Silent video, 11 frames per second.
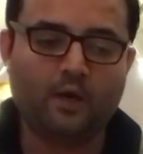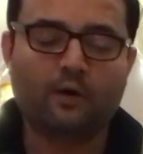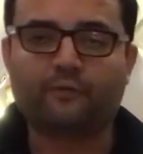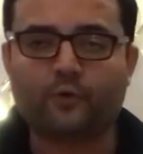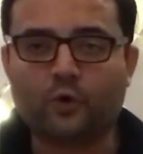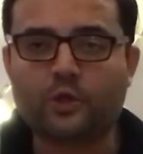
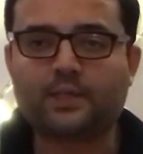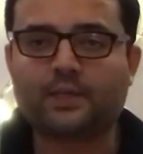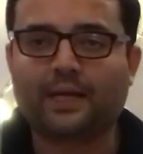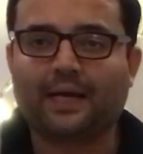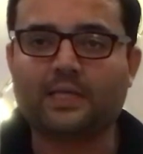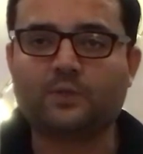Of course,
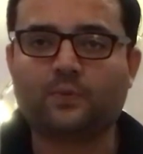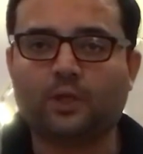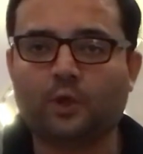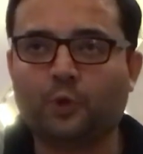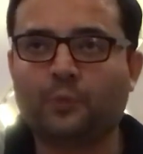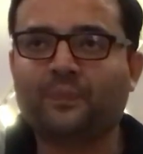as we
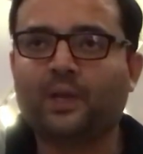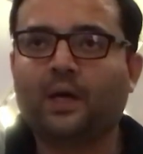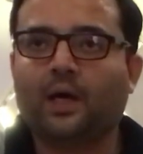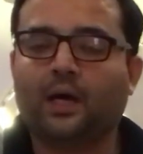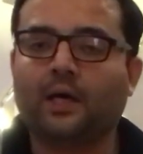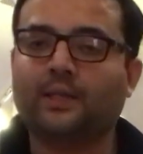know,
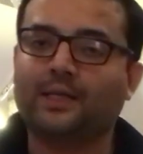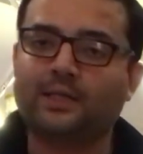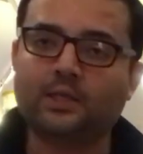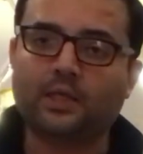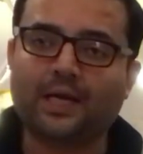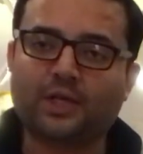the
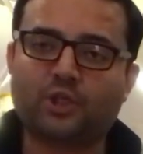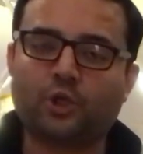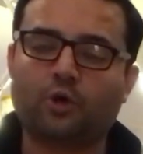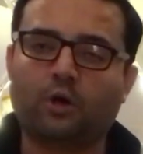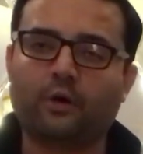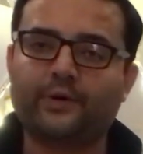Indian National
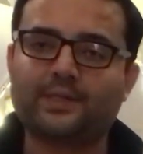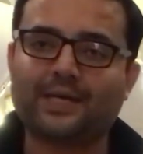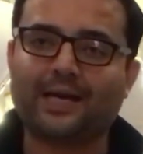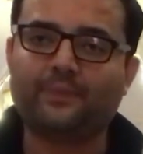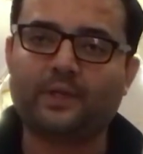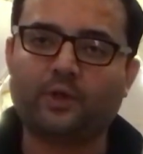Congress
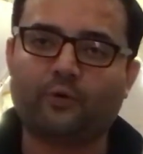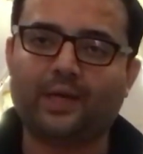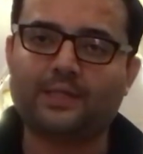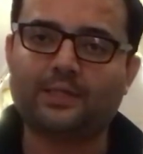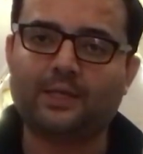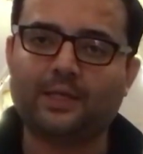had been
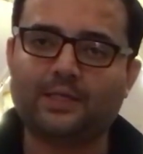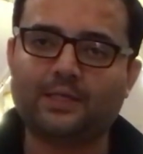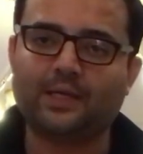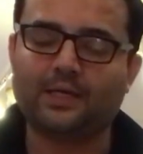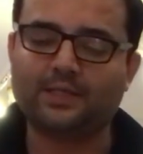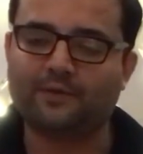created in
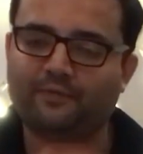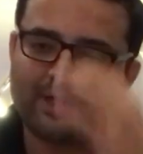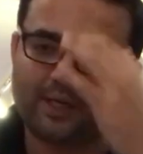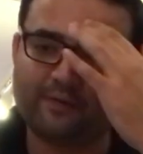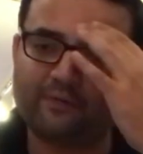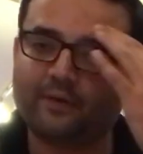
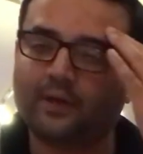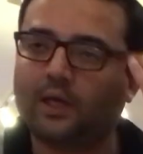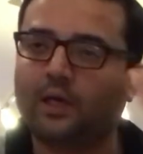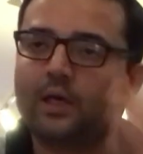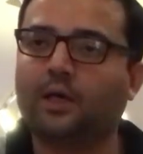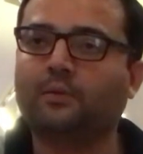1885,
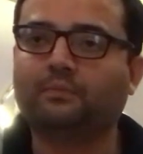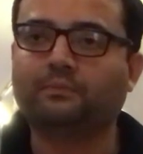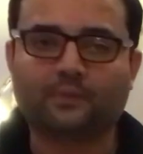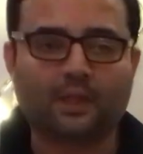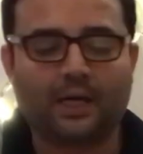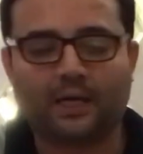
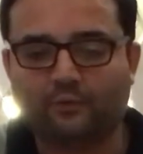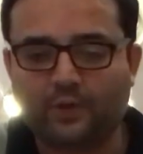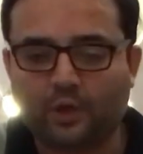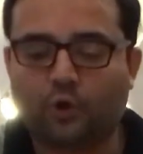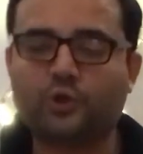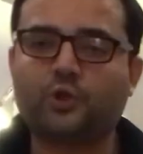and we
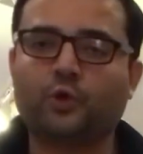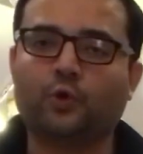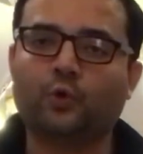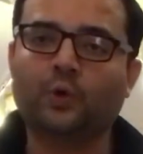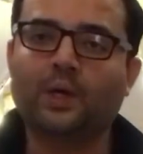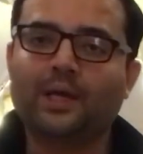also
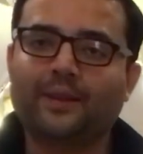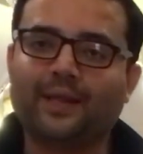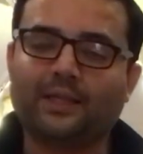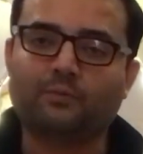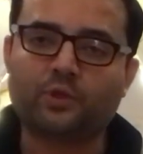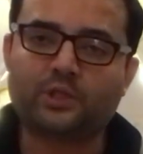know
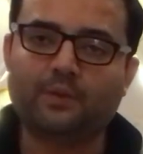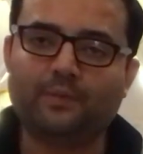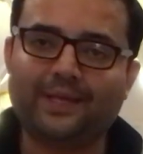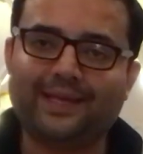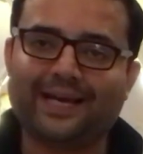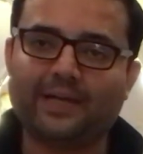that the Muslim
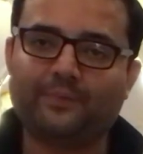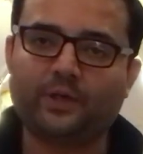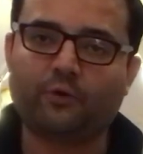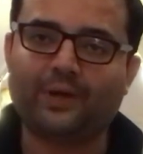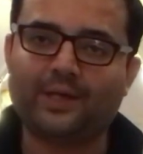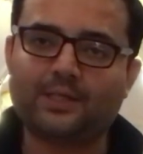League had been
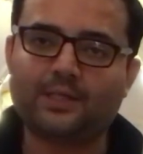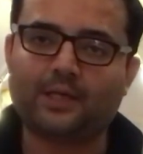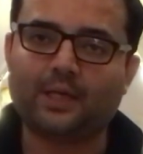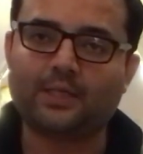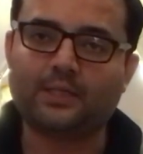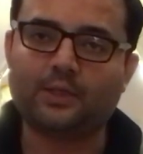created in
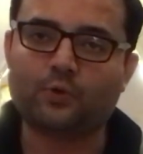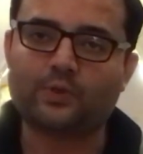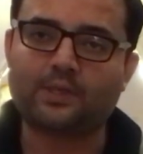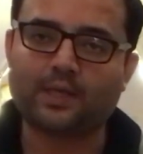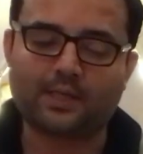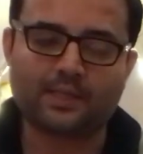
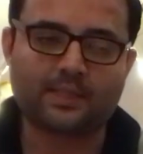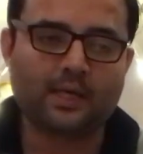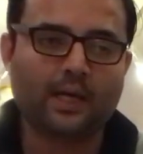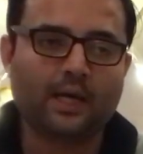1906.